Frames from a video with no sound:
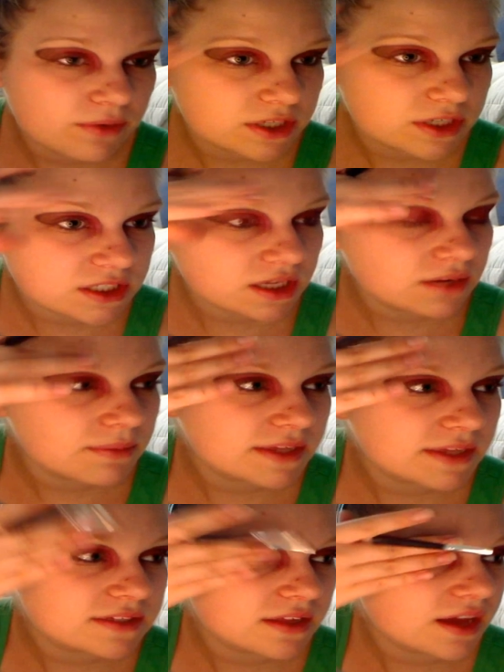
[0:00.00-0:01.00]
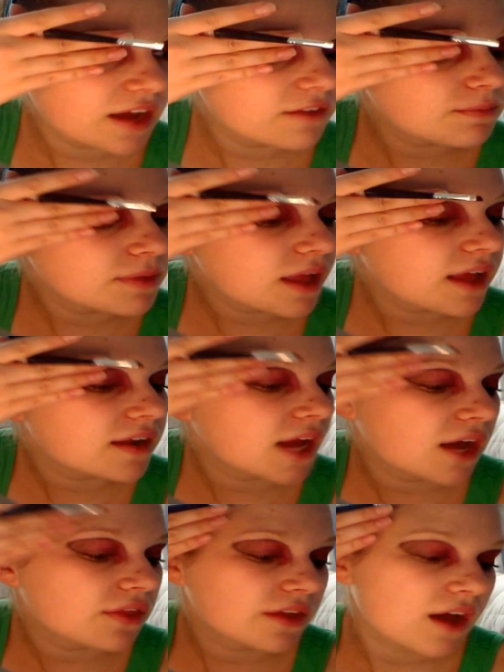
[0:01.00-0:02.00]
We're just going to basically kind of blend
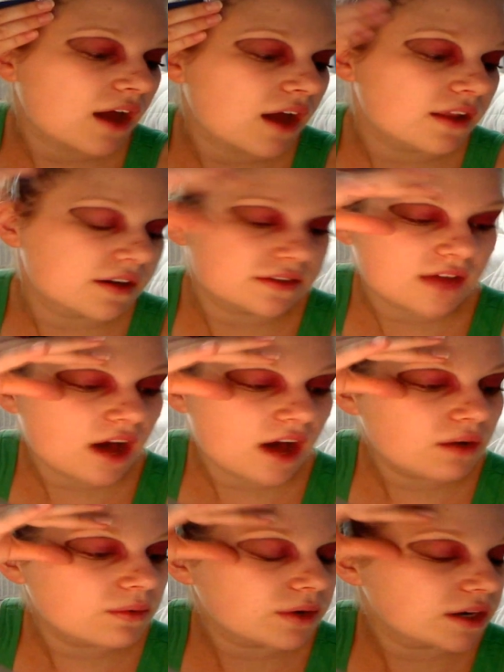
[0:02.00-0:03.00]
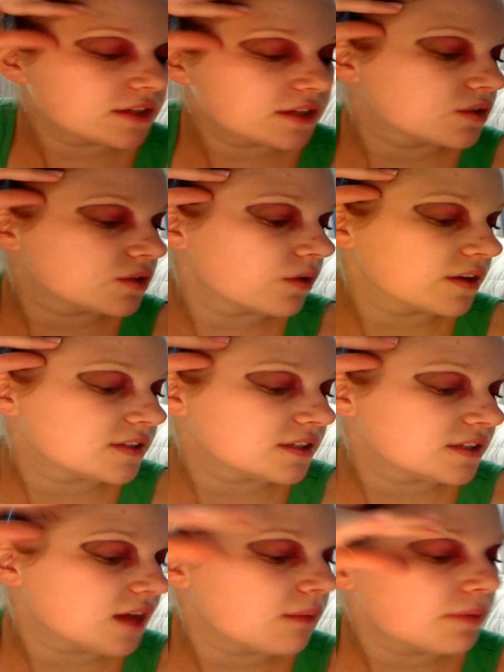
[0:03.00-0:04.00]
out the colors outwards towards the
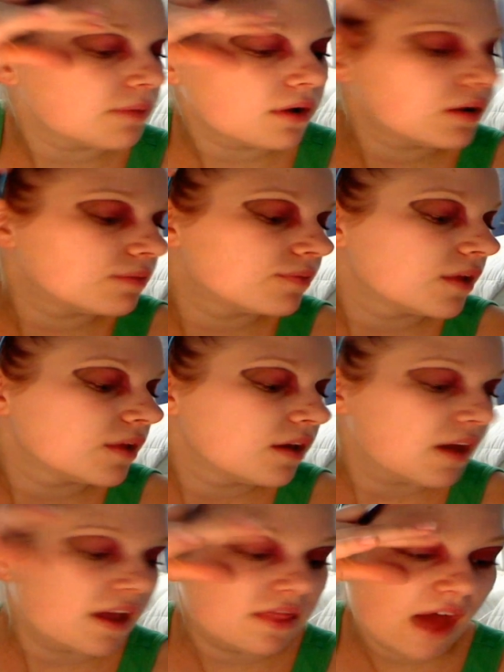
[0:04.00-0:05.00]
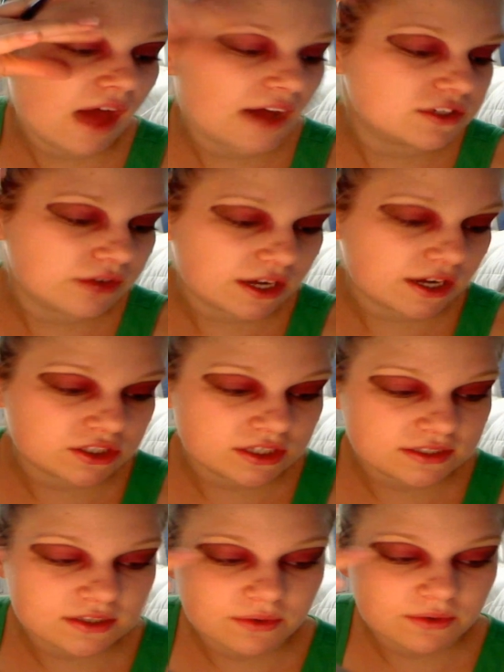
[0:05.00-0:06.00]
temple in that
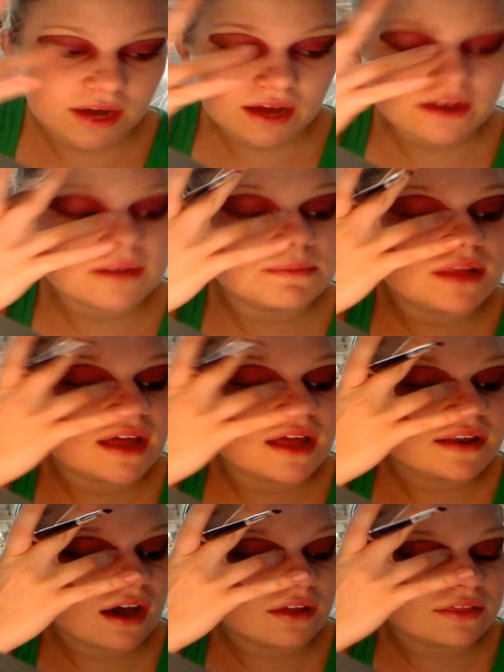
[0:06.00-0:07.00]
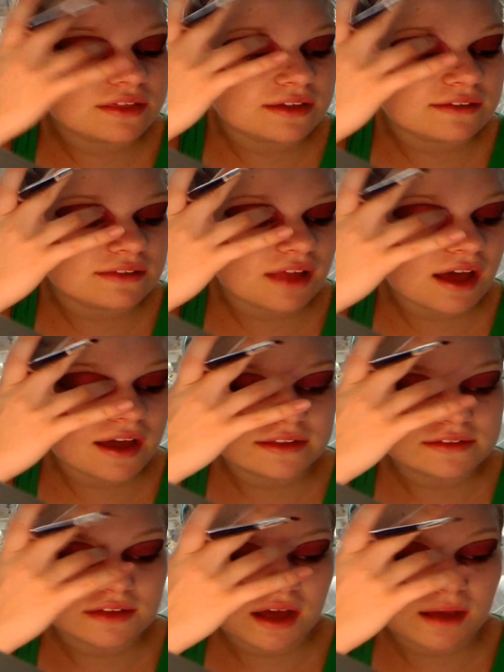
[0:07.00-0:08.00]
direction. So we're not going to blend out these
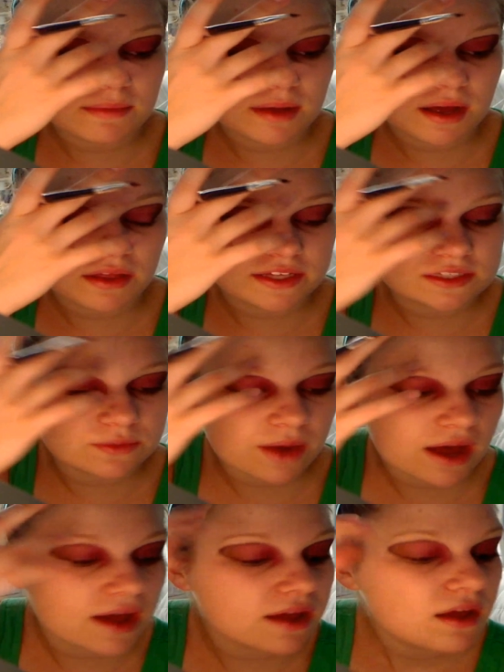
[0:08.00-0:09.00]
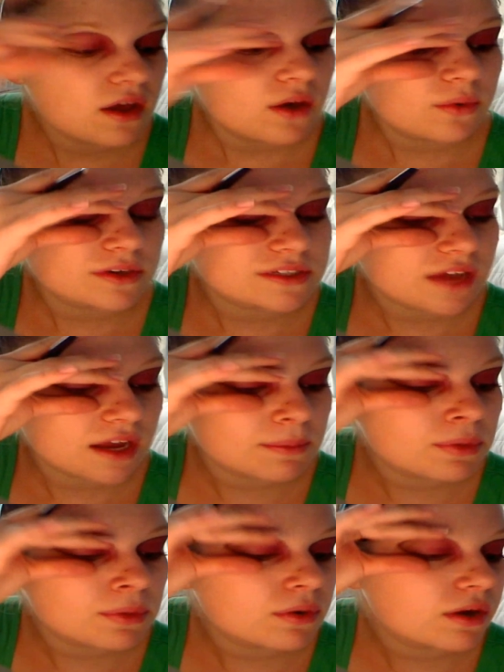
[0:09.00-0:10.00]
lines up this way. We're just kind
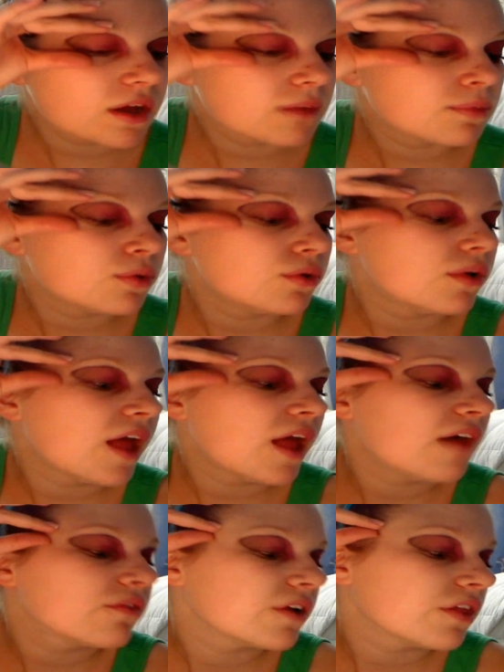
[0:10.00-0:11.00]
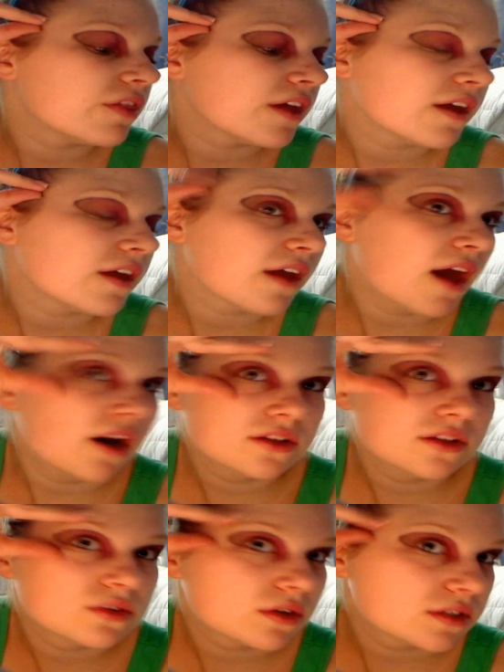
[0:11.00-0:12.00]
of going to pull everything
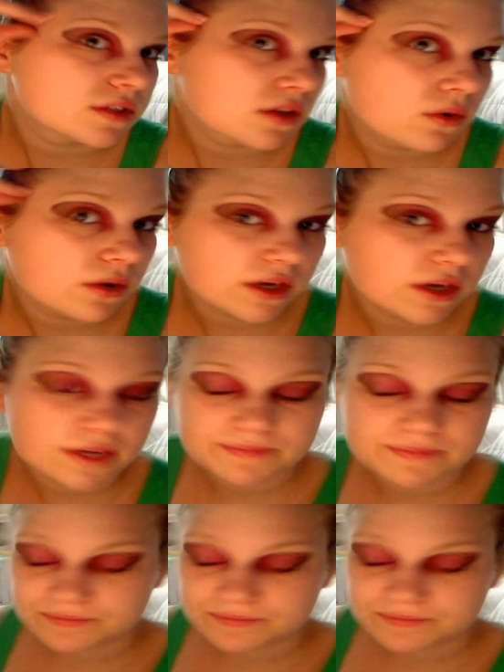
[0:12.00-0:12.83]
out towards the corner.